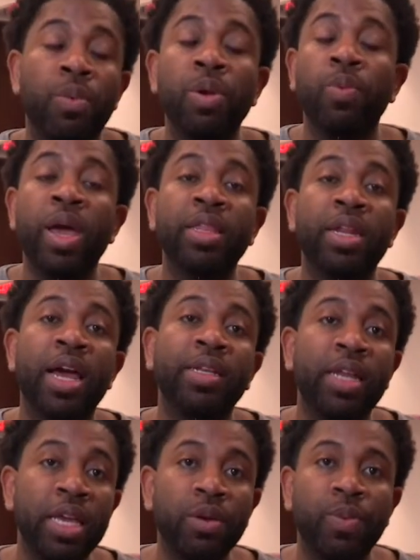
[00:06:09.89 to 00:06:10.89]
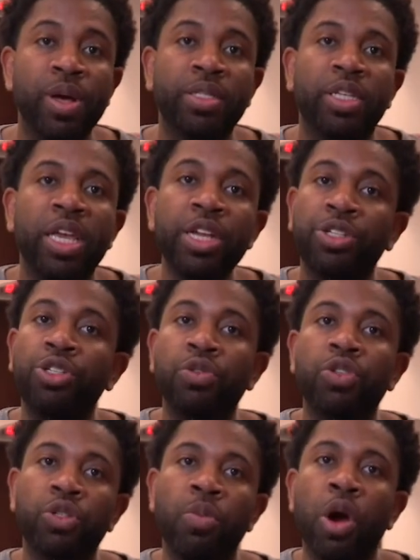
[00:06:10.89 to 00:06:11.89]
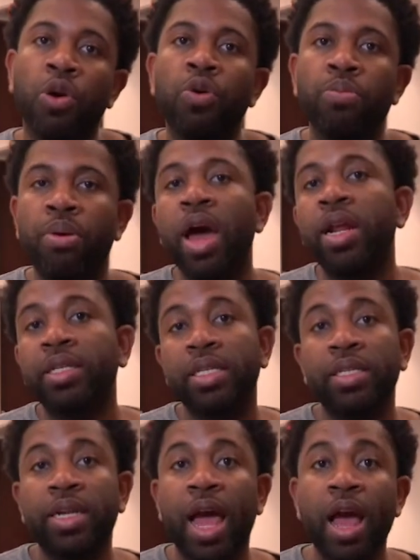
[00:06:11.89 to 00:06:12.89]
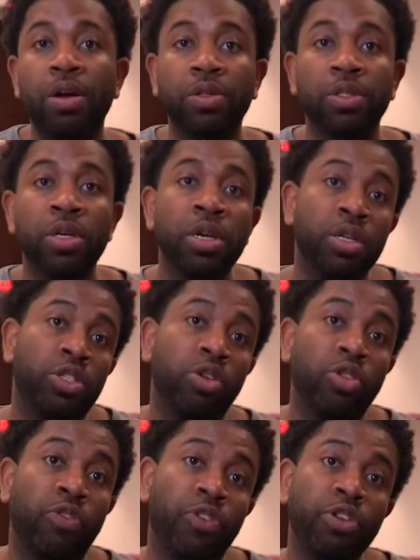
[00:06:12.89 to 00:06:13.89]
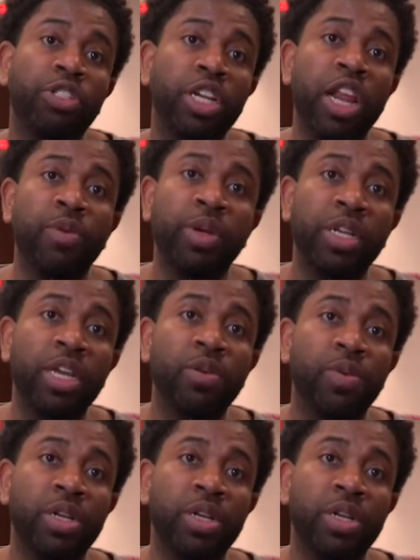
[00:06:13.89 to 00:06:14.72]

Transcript: One way that I did was to introduce smart home products into the house. So the first thing that we did